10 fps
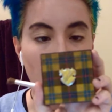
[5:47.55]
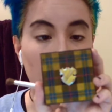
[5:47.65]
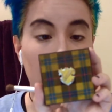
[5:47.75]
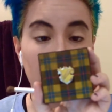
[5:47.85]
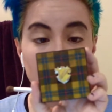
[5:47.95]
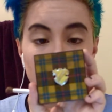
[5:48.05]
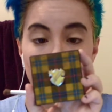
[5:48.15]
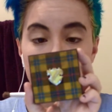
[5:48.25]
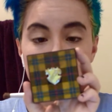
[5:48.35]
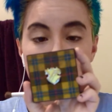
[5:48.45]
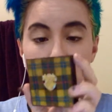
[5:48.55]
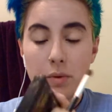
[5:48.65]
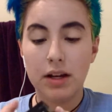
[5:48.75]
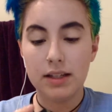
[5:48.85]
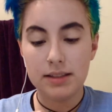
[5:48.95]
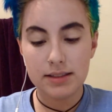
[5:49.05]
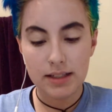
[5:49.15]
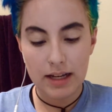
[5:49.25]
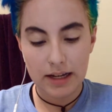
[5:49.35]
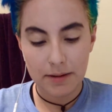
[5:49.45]
I don't know how much it
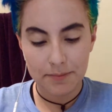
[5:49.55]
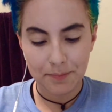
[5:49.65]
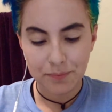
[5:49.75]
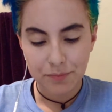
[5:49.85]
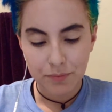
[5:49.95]
was. I